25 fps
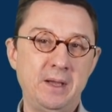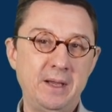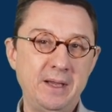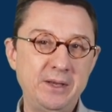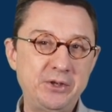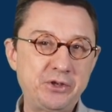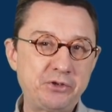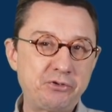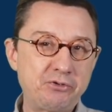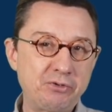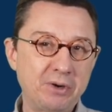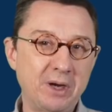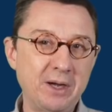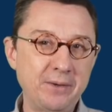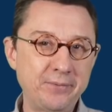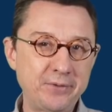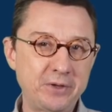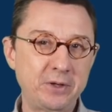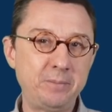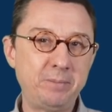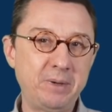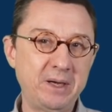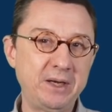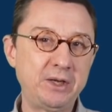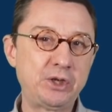It's
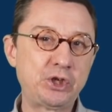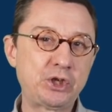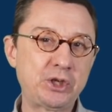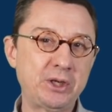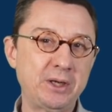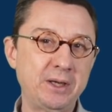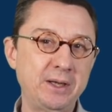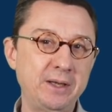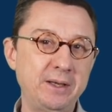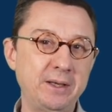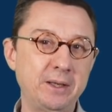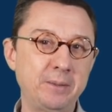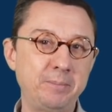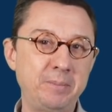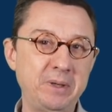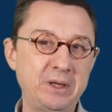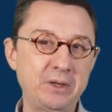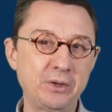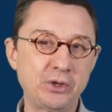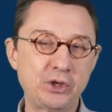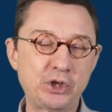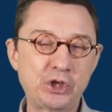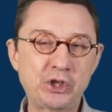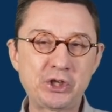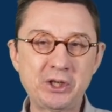drafted by China
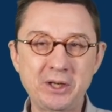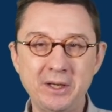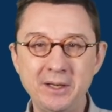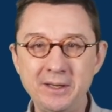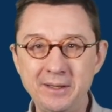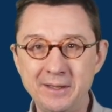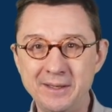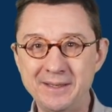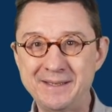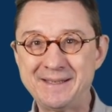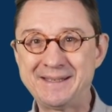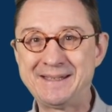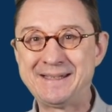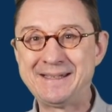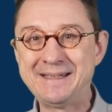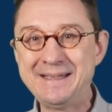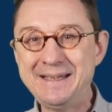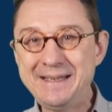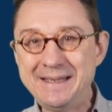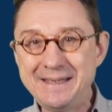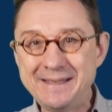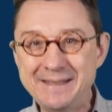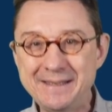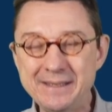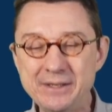because China
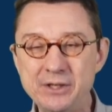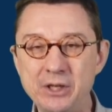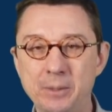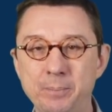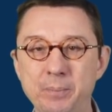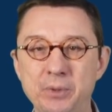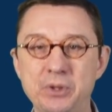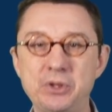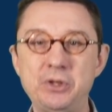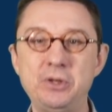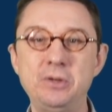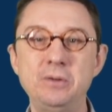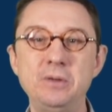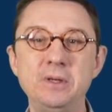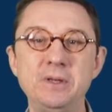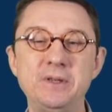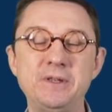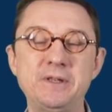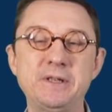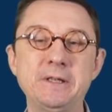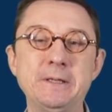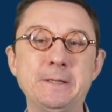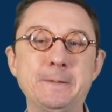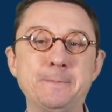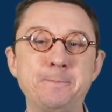sees this
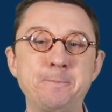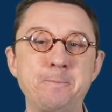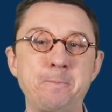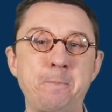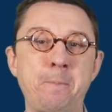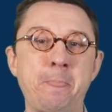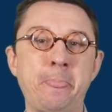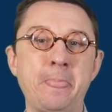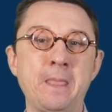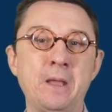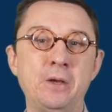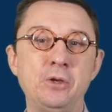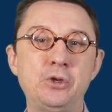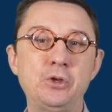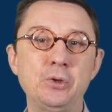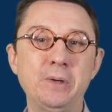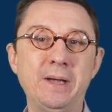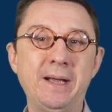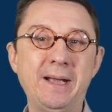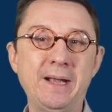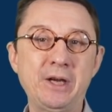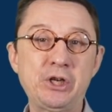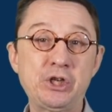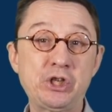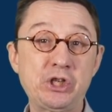opportunity to
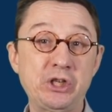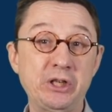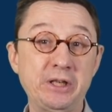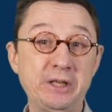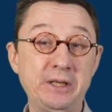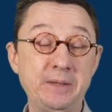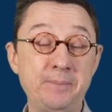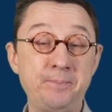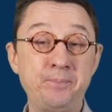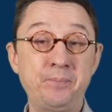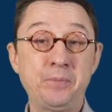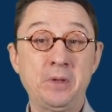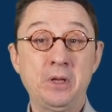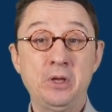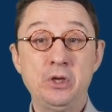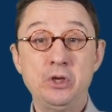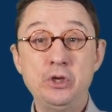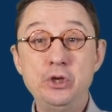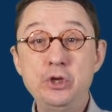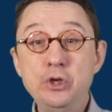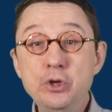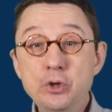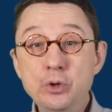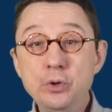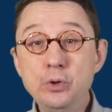actually
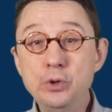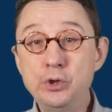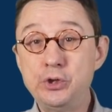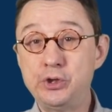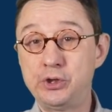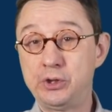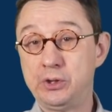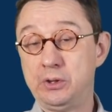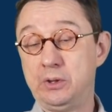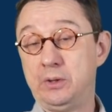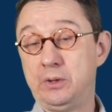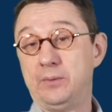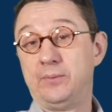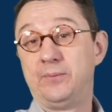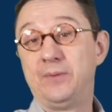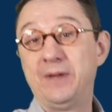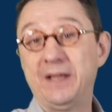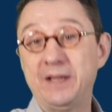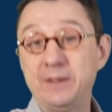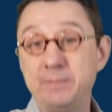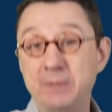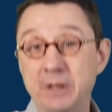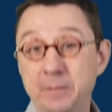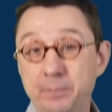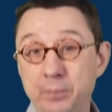use
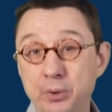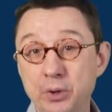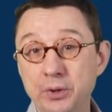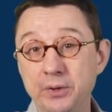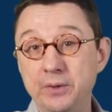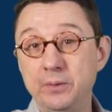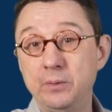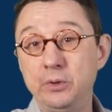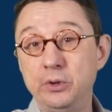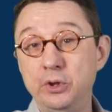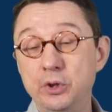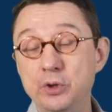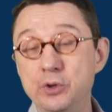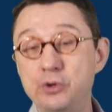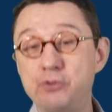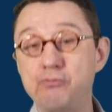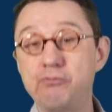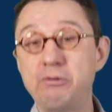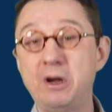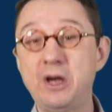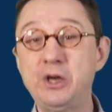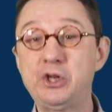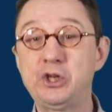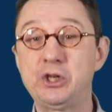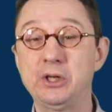Vladimir Putin, use
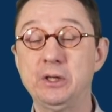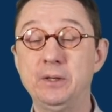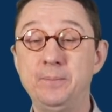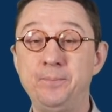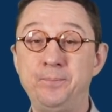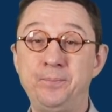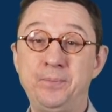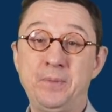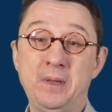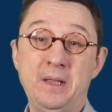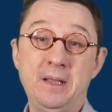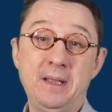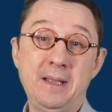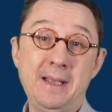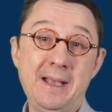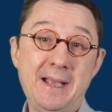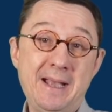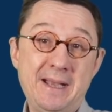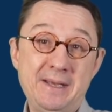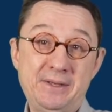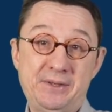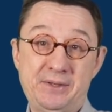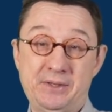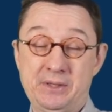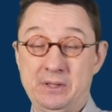Russia
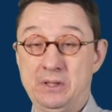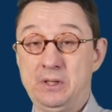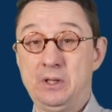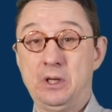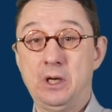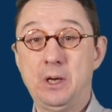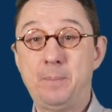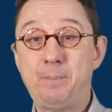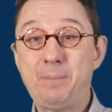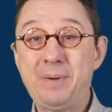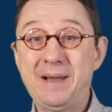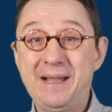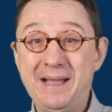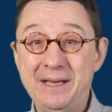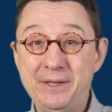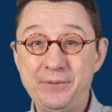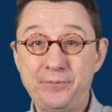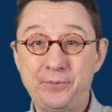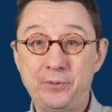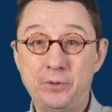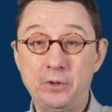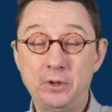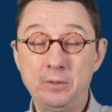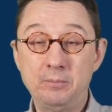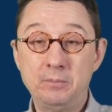as a
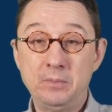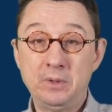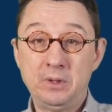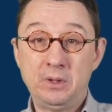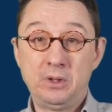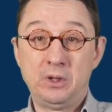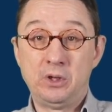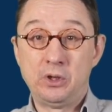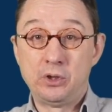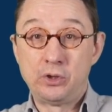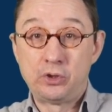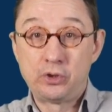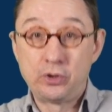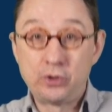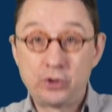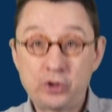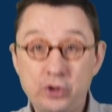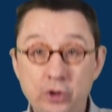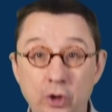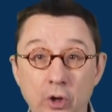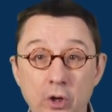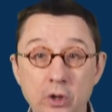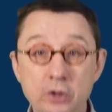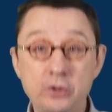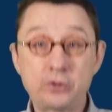platform to
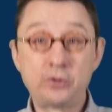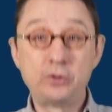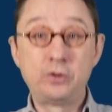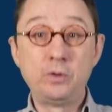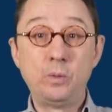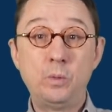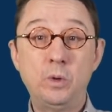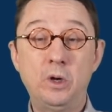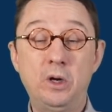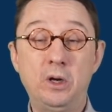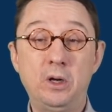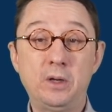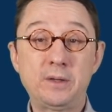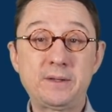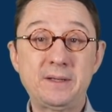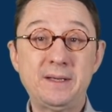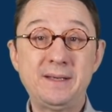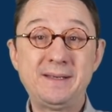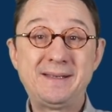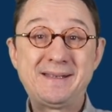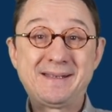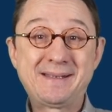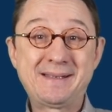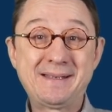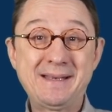talk to the world
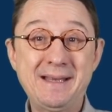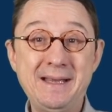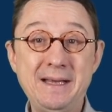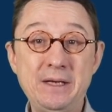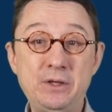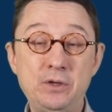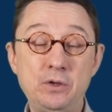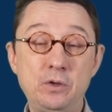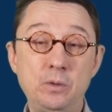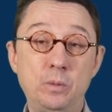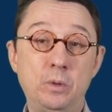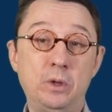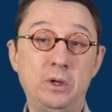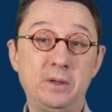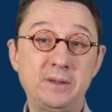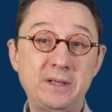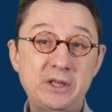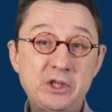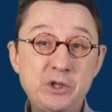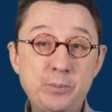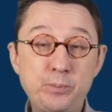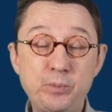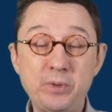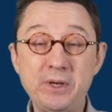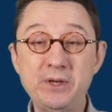and say to the world,
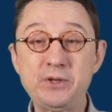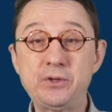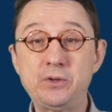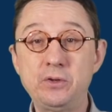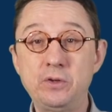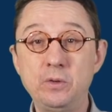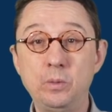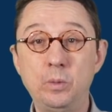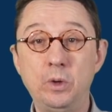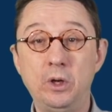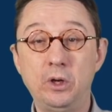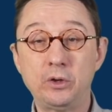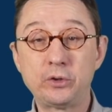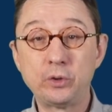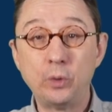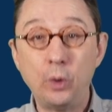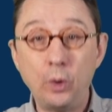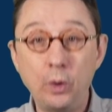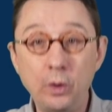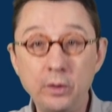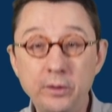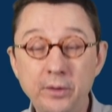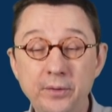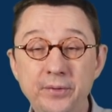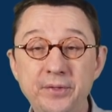express to the world
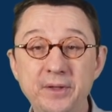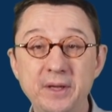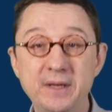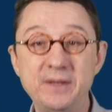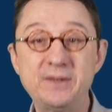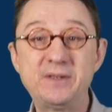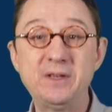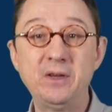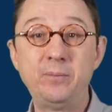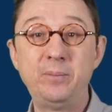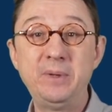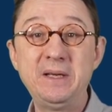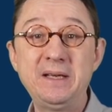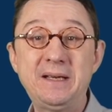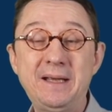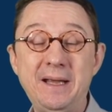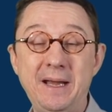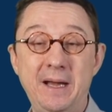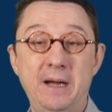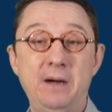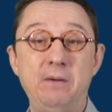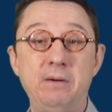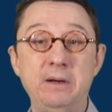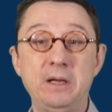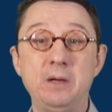all the things they've been
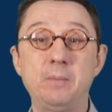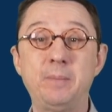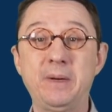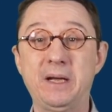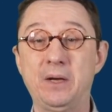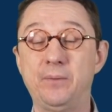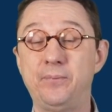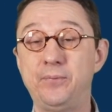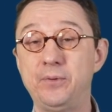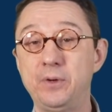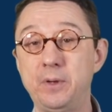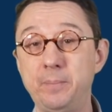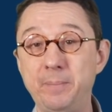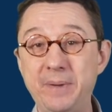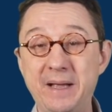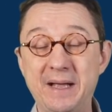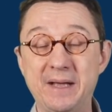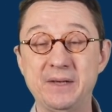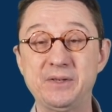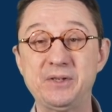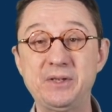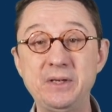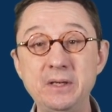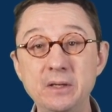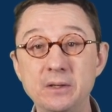caring about for the
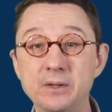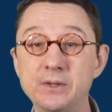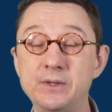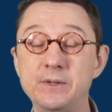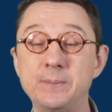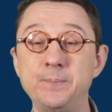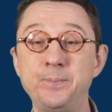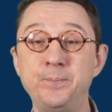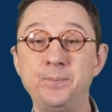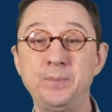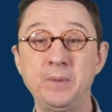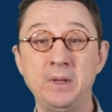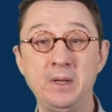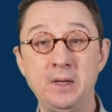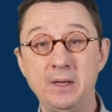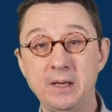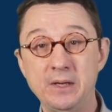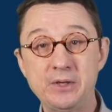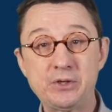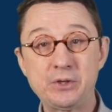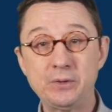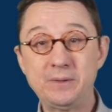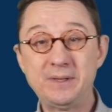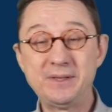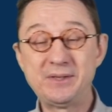past years.
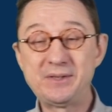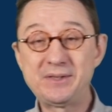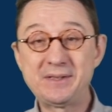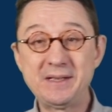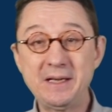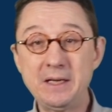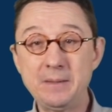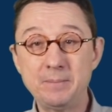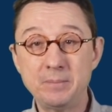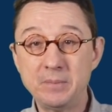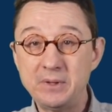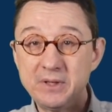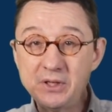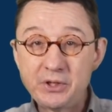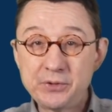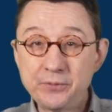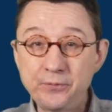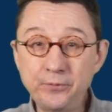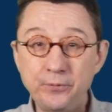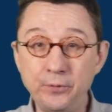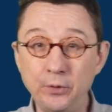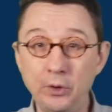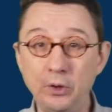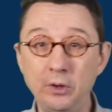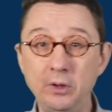And so this statement is
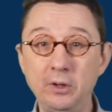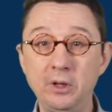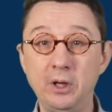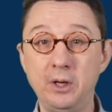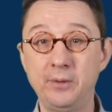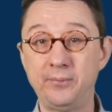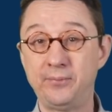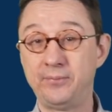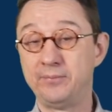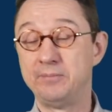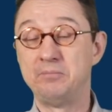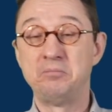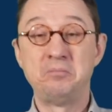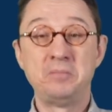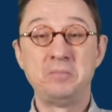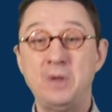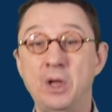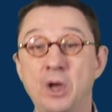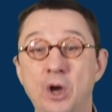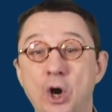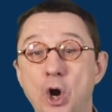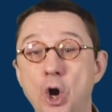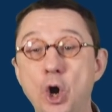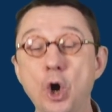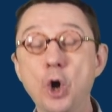full of
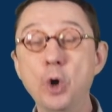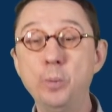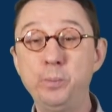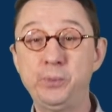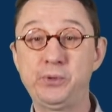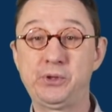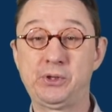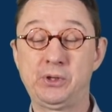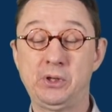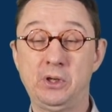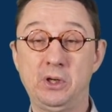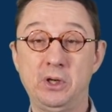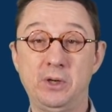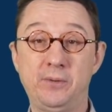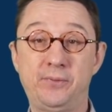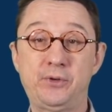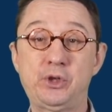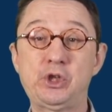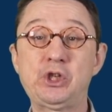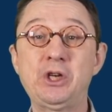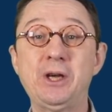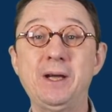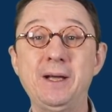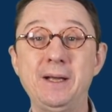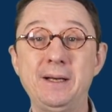hopes of
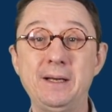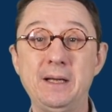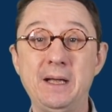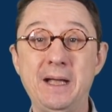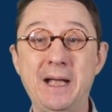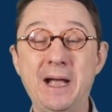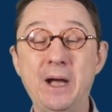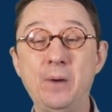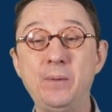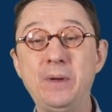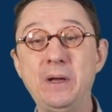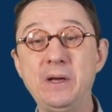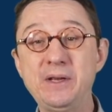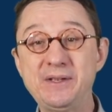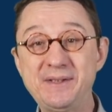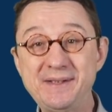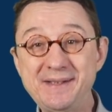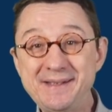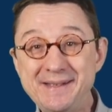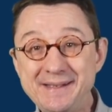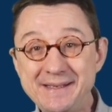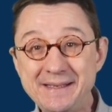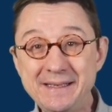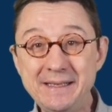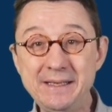China, how they
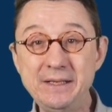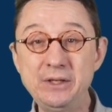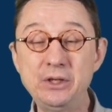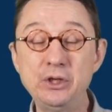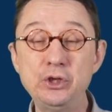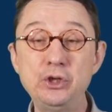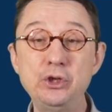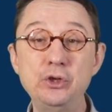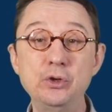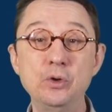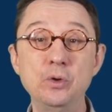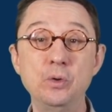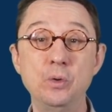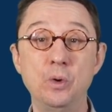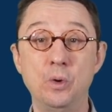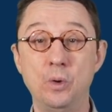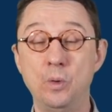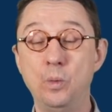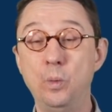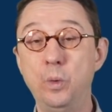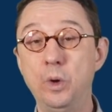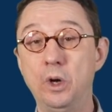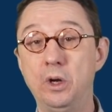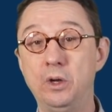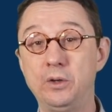see the new
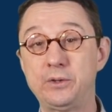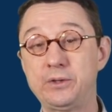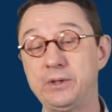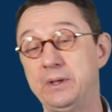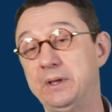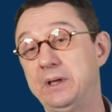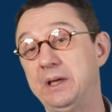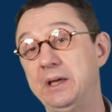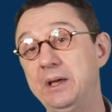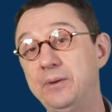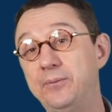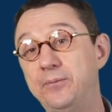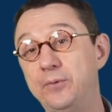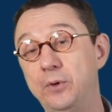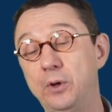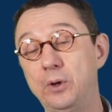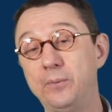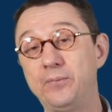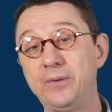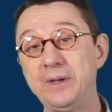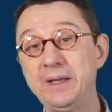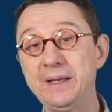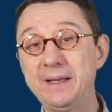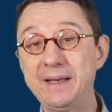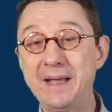world
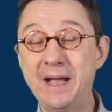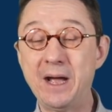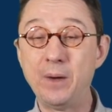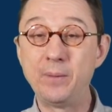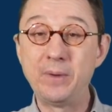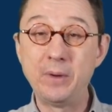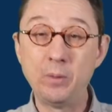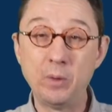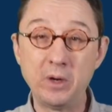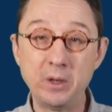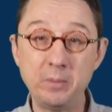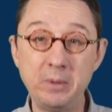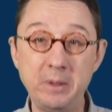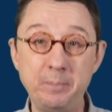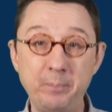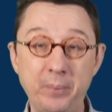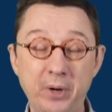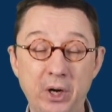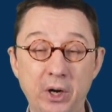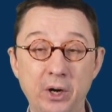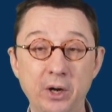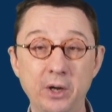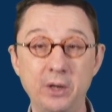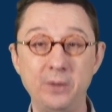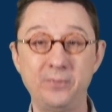evolving and how they want to be
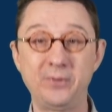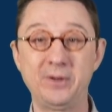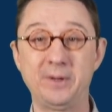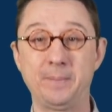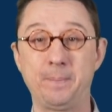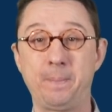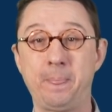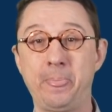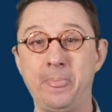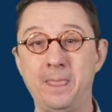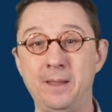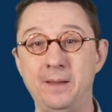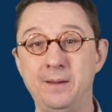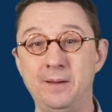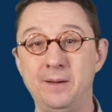part of it.